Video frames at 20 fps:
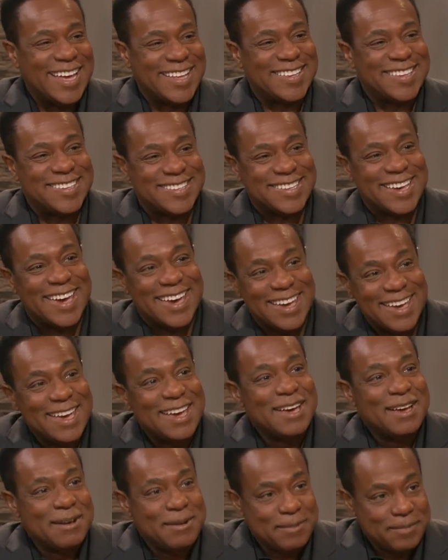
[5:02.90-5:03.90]
like to say. Yeah,
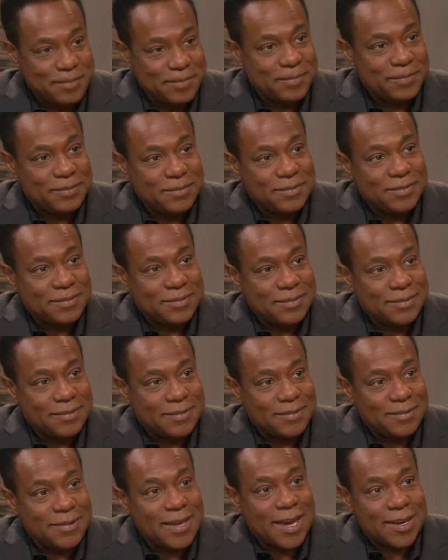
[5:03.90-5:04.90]
it makes it a little more
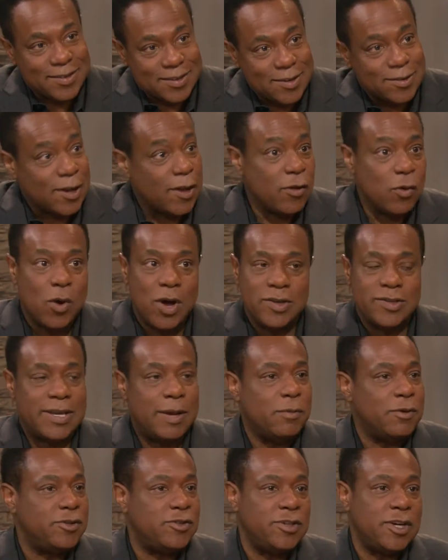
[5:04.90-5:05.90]
palatable. Yes, because otherwise
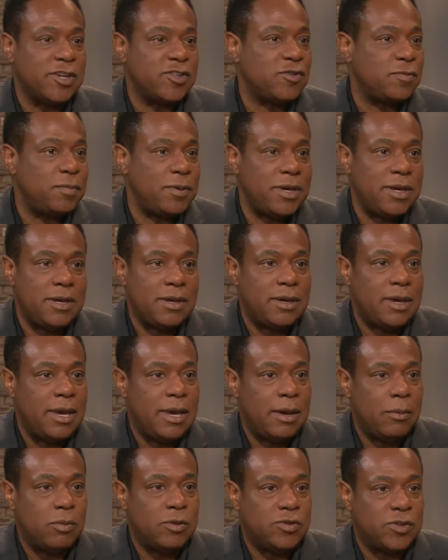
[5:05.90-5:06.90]
it would just be
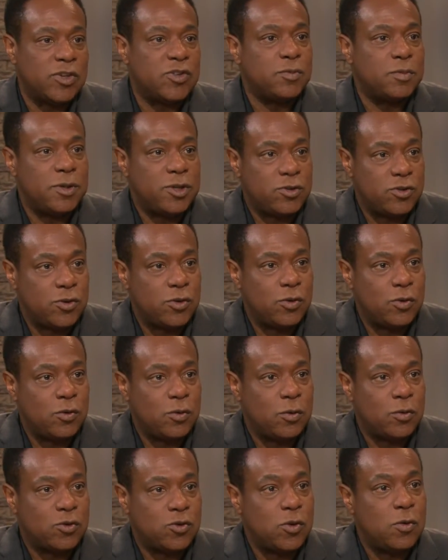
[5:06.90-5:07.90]
it would just be
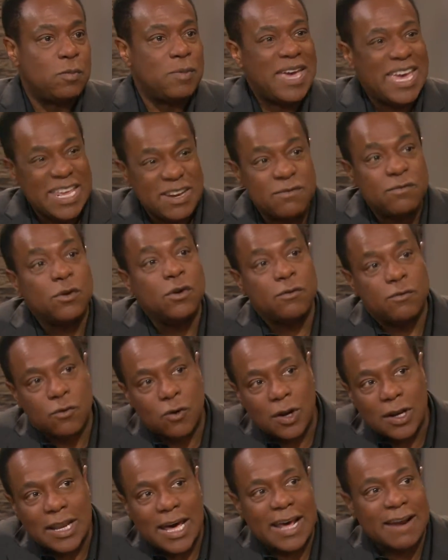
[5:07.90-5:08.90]
too too painful
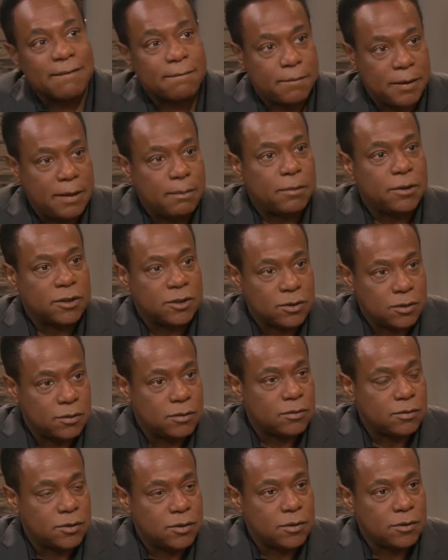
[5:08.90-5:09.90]
for a lot of people
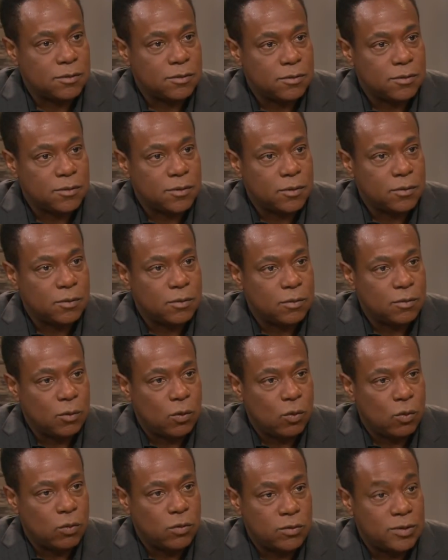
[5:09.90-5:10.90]
to to to
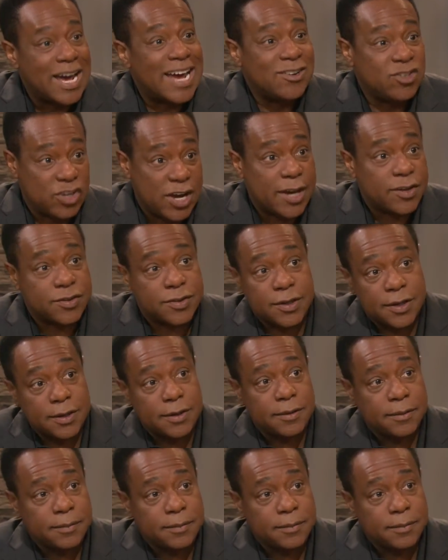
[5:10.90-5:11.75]
digest.